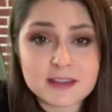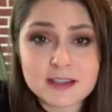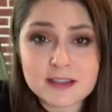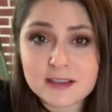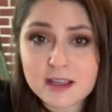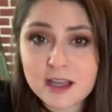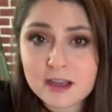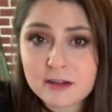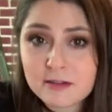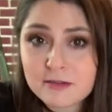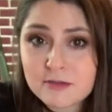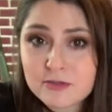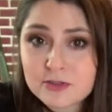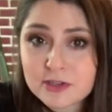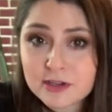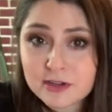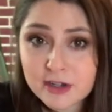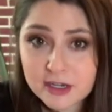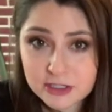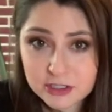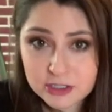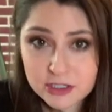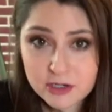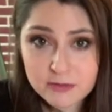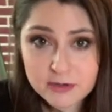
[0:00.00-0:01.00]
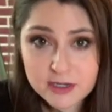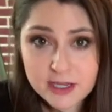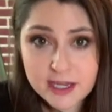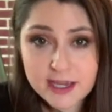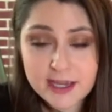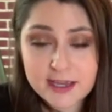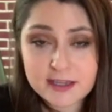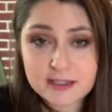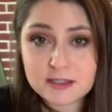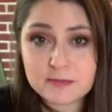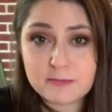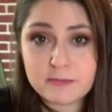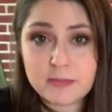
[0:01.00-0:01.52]
that I was going to
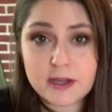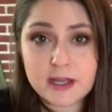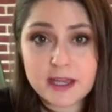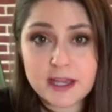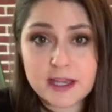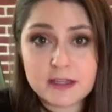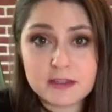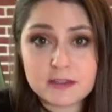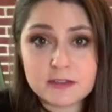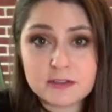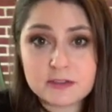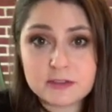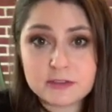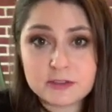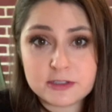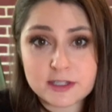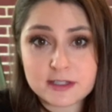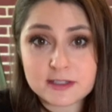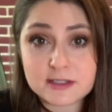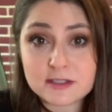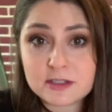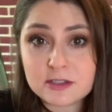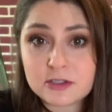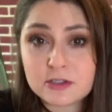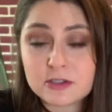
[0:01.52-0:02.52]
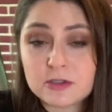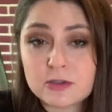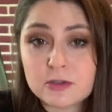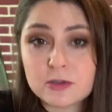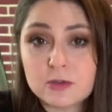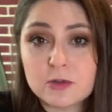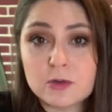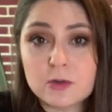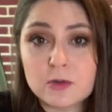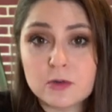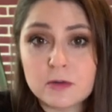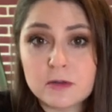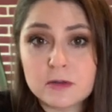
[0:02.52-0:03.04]
showcase, but just
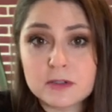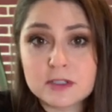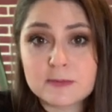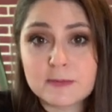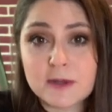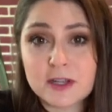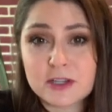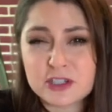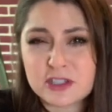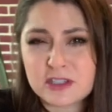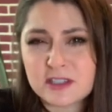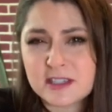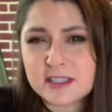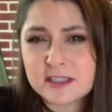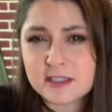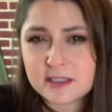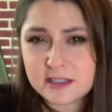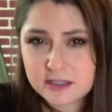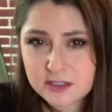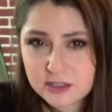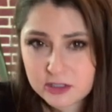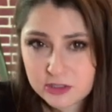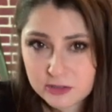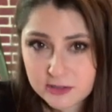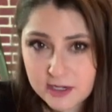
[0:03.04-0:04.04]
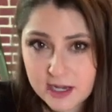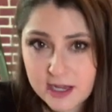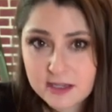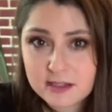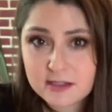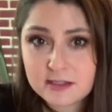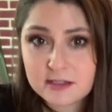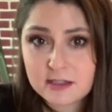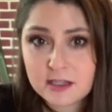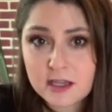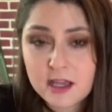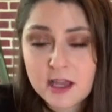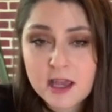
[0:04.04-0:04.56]
to especially
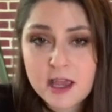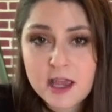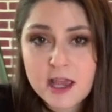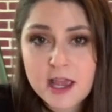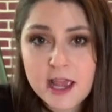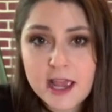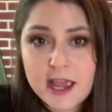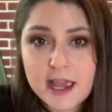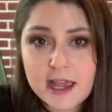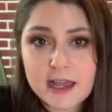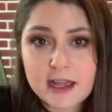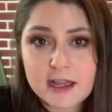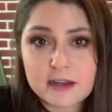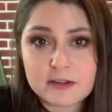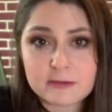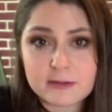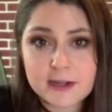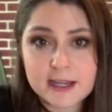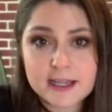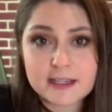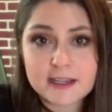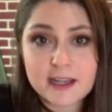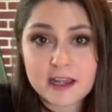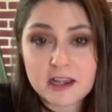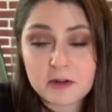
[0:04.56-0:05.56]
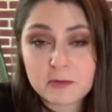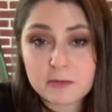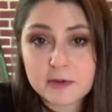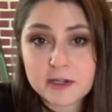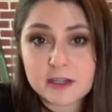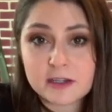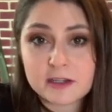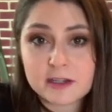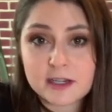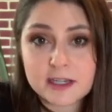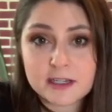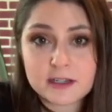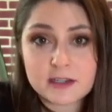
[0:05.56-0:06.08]
de-stress. And right now
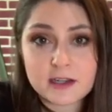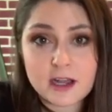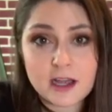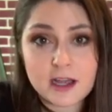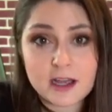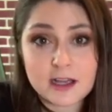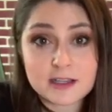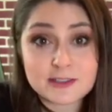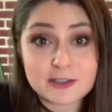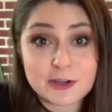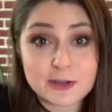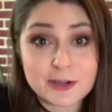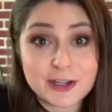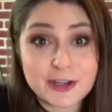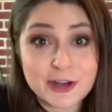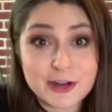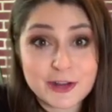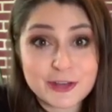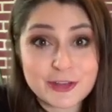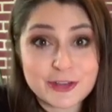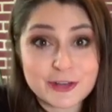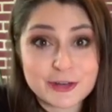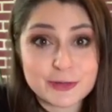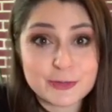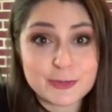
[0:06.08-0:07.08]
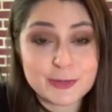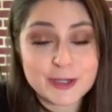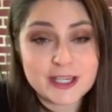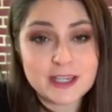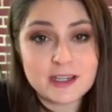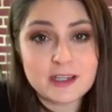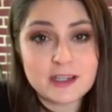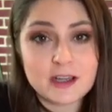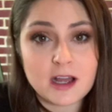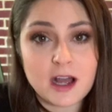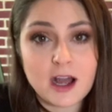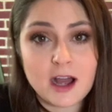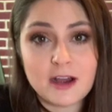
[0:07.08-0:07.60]
we are in starting our third
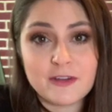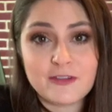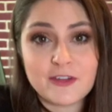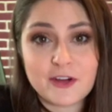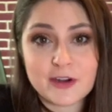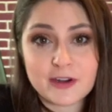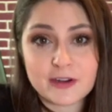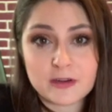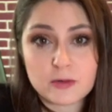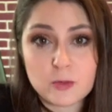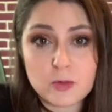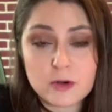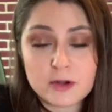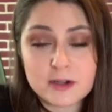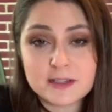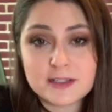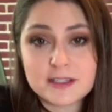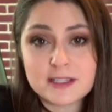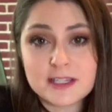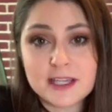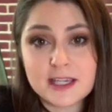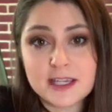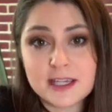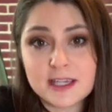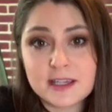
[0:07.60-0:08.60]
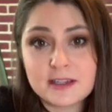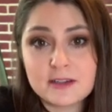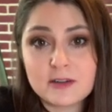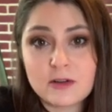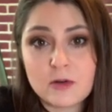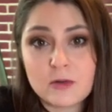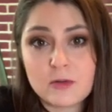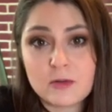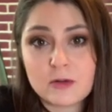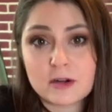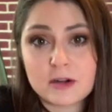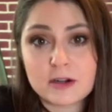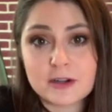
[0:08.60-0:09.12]
week of our quarantine,
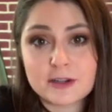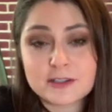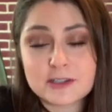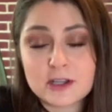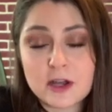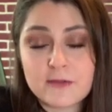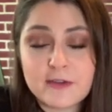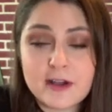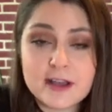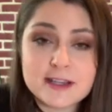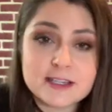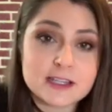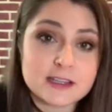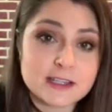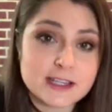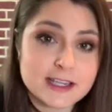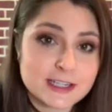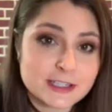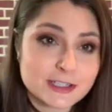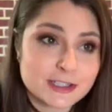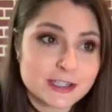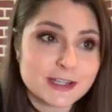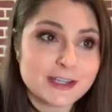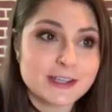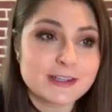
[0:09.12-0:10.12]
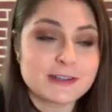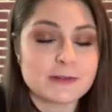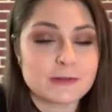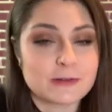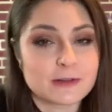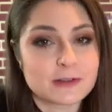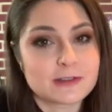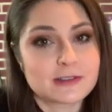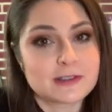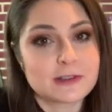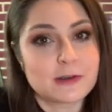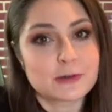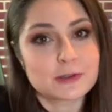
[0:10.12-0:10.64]
or self-isolation,
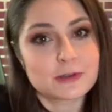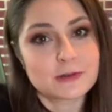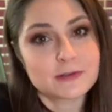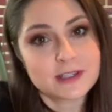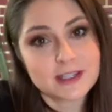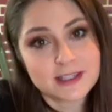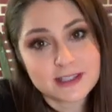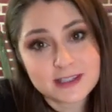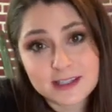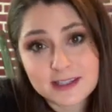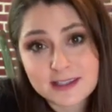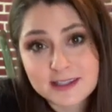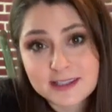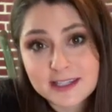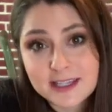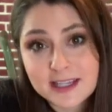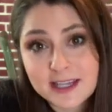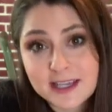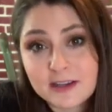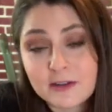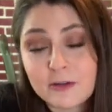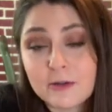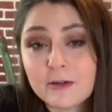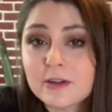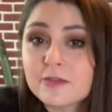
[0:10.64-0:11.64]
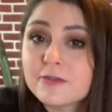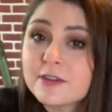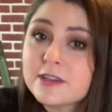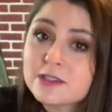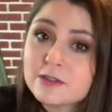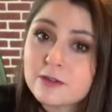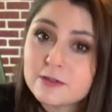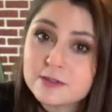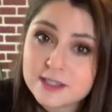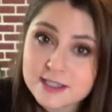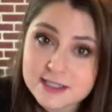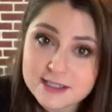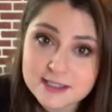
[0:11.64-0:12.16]
or social distancing, or
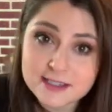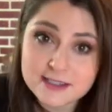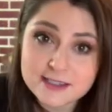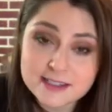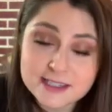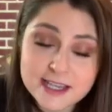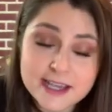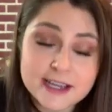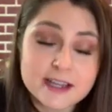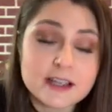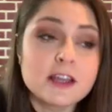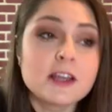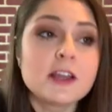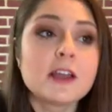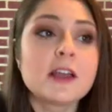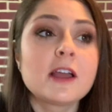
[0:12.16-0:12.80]
physical distancing.